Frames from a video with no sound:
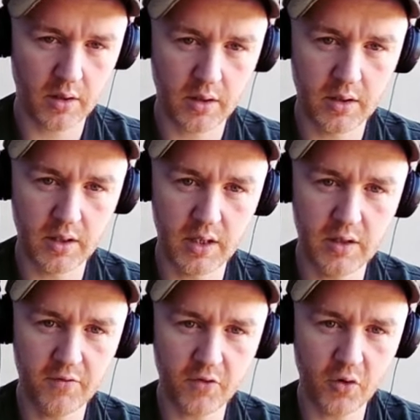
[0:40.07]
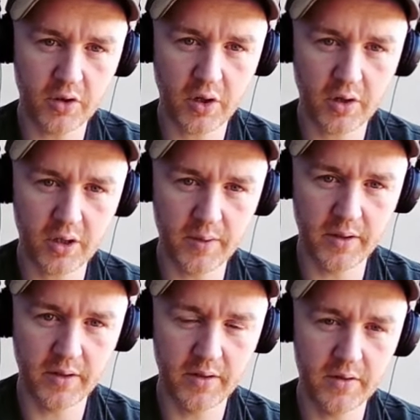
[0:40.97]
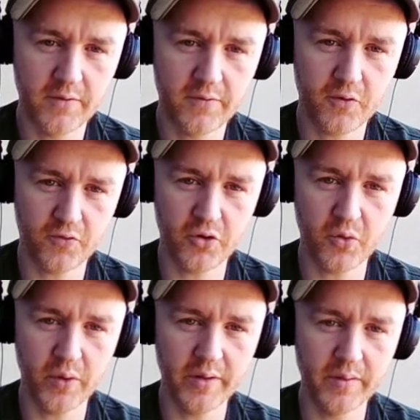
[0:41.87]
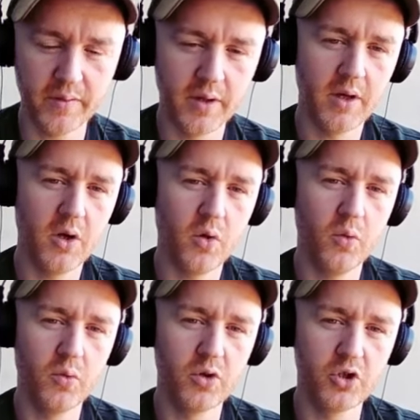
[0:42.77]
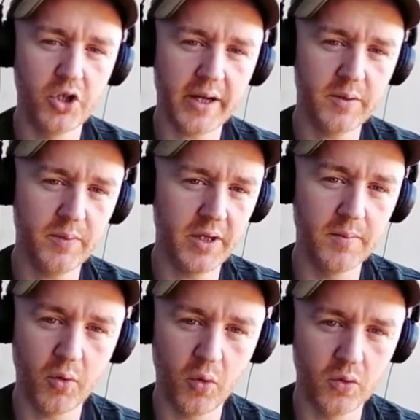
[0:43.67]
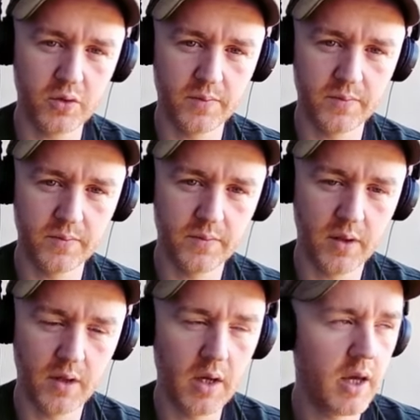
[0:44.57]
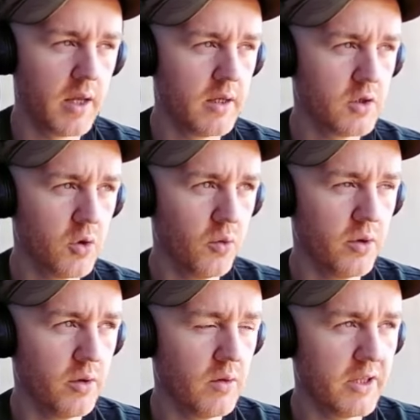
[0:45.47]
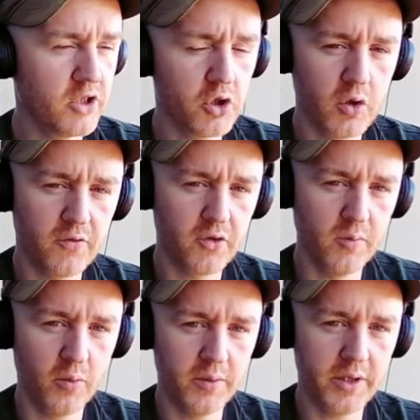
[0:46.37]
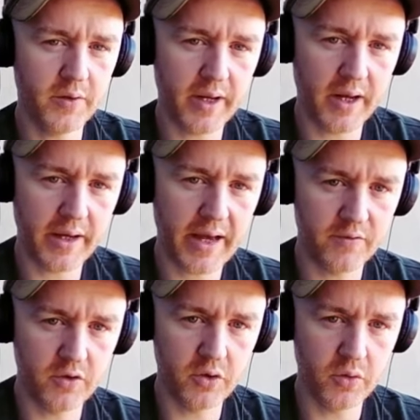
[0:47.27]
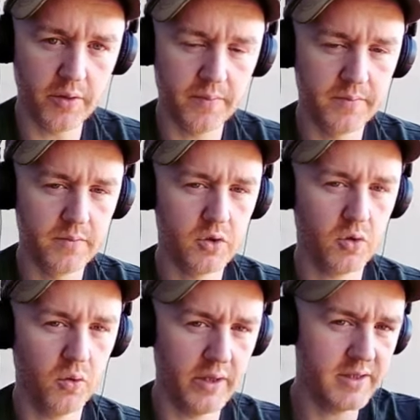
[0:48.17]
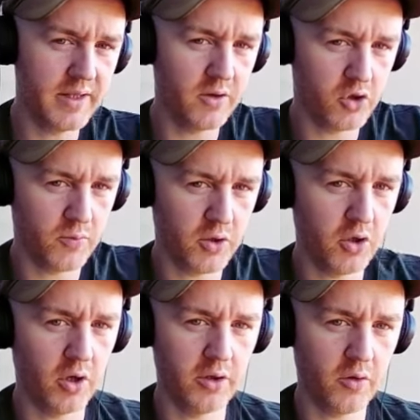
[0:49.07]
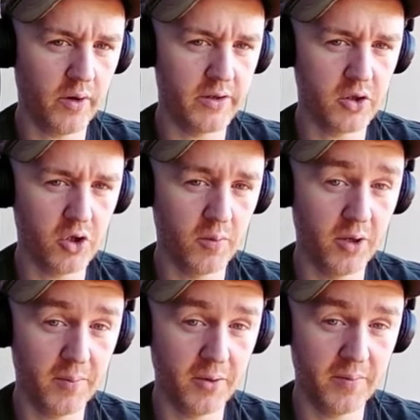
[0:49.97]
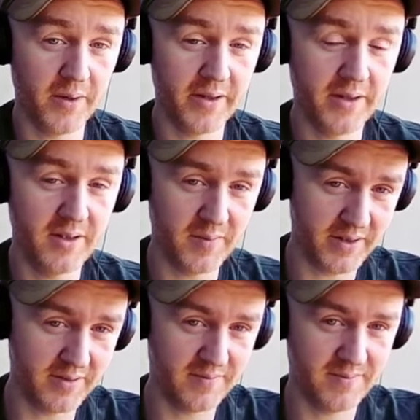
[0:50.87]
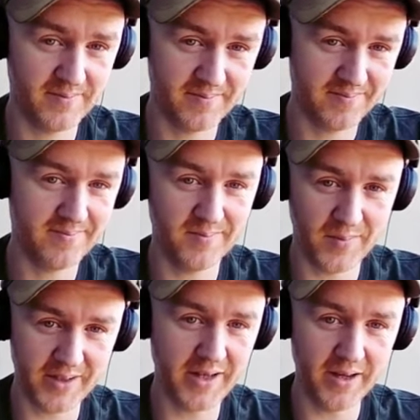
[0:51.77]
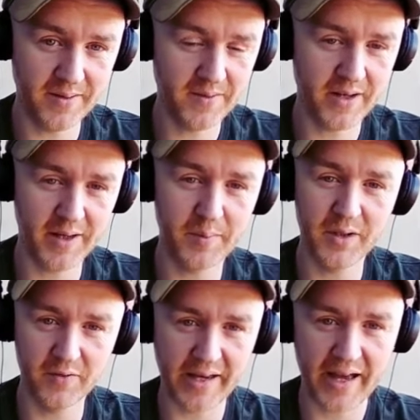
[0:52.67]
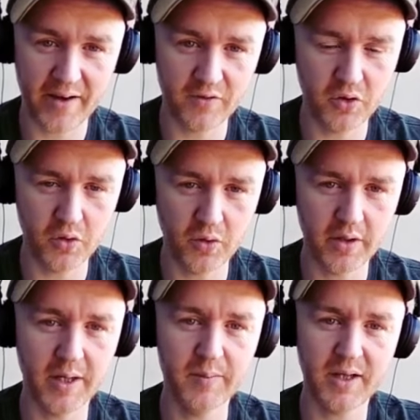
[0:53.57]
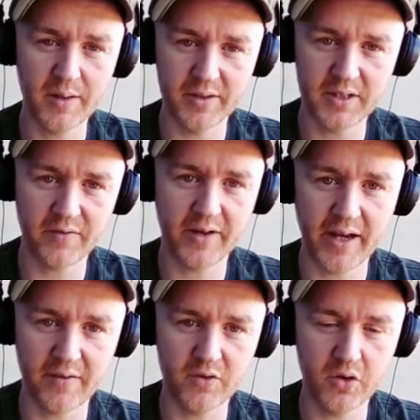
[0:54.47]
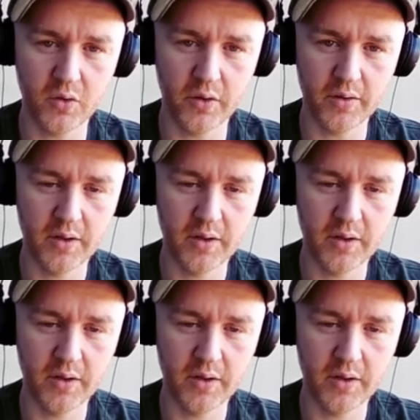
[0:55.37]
need for autonomy, for free will reject being imposed. So let's just look for a moment here at I have to do it. So let's say there's something on the horizon coming up in my day, and I believe I have to do it, and I'm telling myself I have to do it.